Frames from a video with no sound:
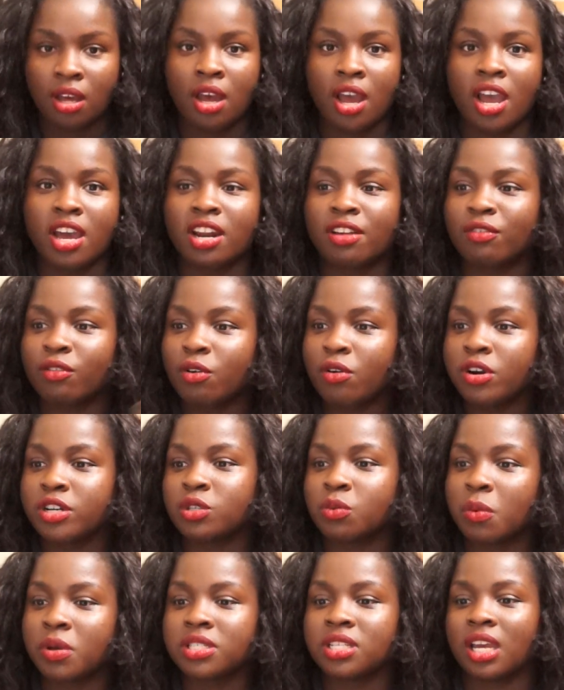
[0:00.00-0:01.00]
And of course,
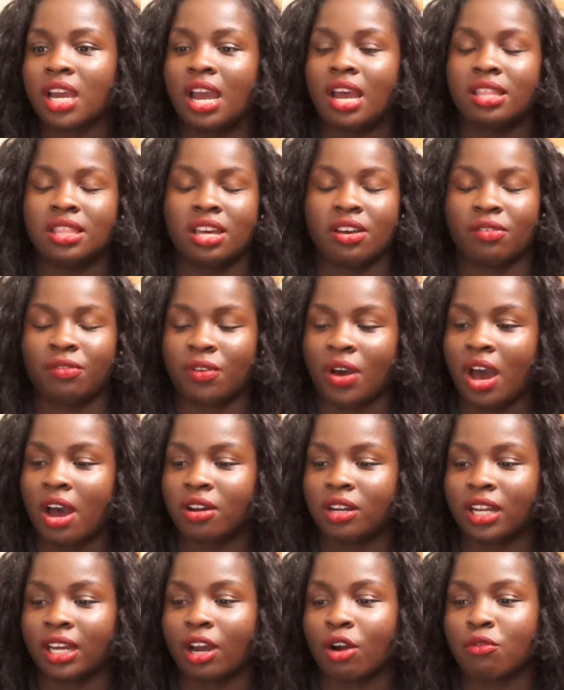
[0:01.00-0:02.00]
once again, they found
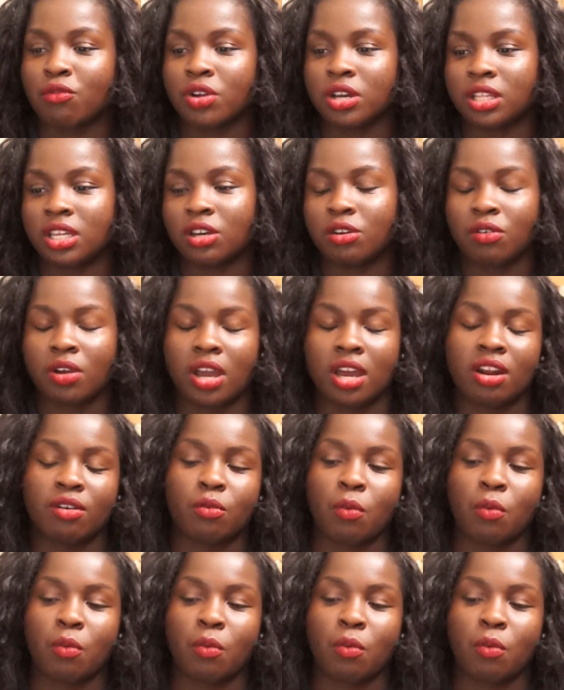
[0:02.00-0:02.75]
like a really creative